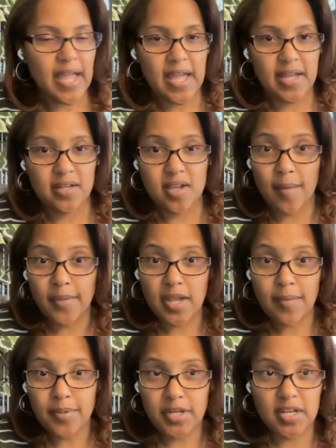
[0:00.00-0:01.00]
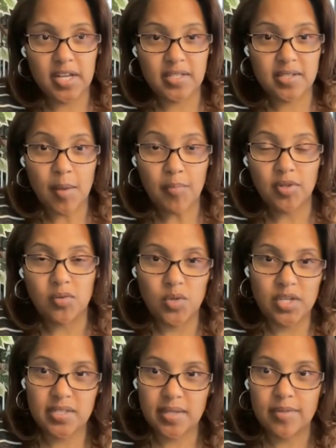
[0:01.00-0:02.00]
And coming up in the next couple of
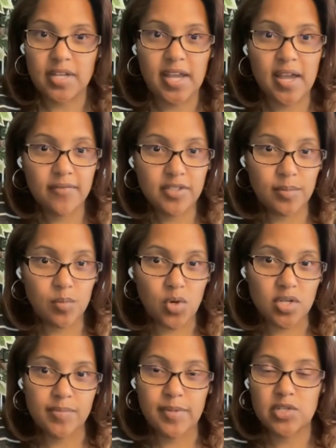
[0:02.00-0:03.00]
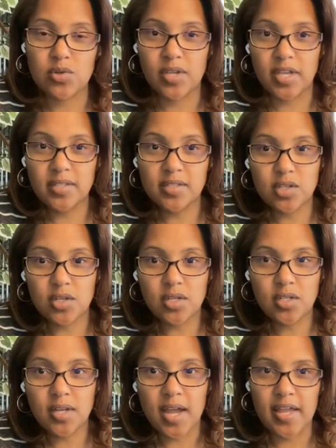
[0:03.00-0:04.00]
weeks, I'm going to have some more special guests
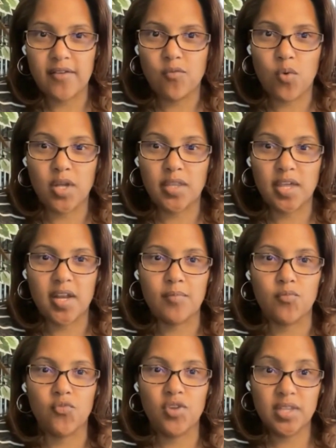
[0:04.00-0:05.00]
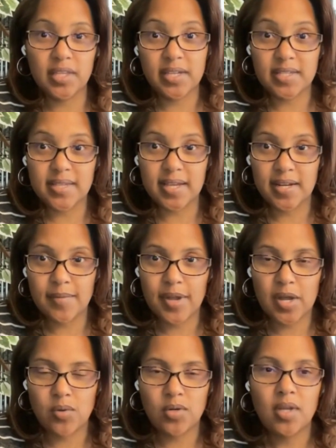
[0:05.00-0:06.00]
on. I have one that I'm really excited
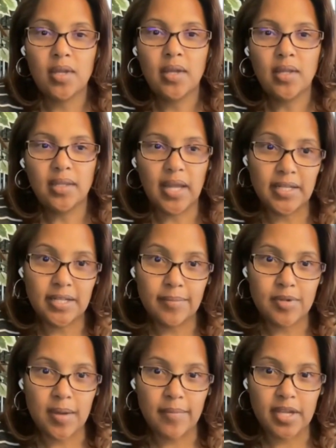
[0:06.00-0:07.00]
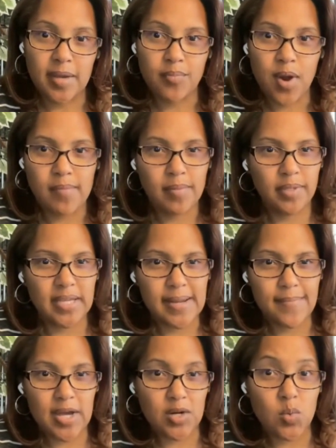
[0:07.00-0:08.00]
about lined up coming up probably
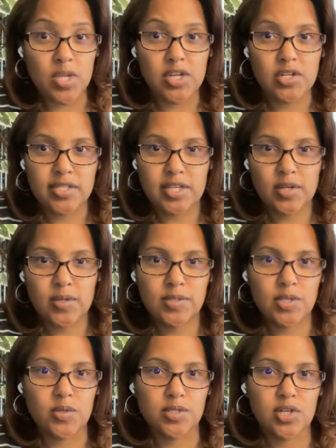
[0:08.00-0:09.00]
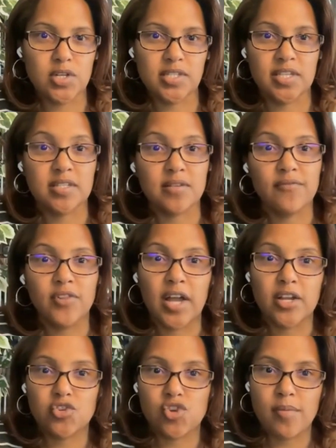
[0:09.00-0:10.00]
in about a week or so. So you'll start seeing some
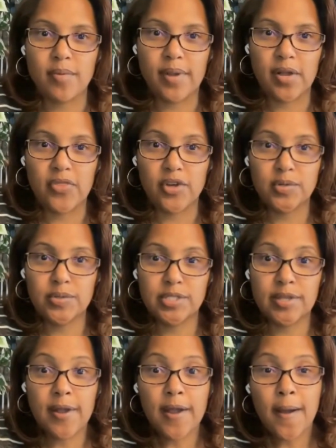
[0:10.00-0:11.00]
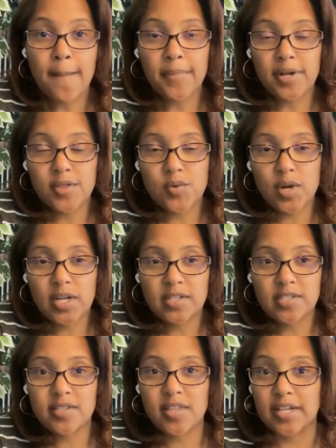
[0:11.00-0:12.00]
flyers drop about those. But
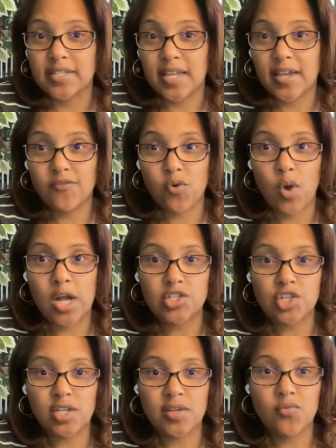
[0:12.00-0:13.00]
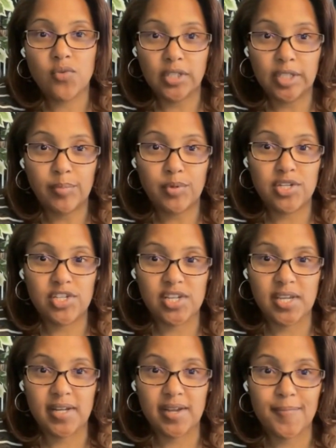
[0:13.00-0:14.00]
otherwise, thanks again for watching. Really
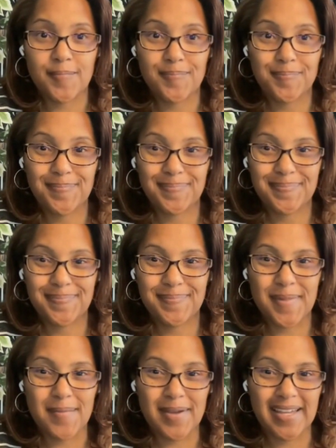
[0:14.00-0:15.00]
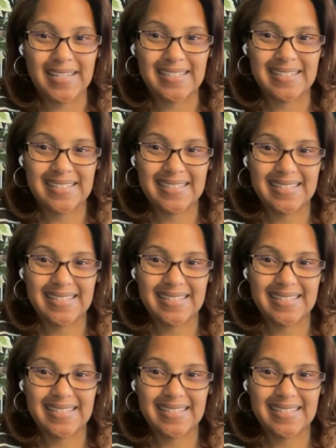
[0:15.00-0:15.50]
appreciate it. Bye-bye.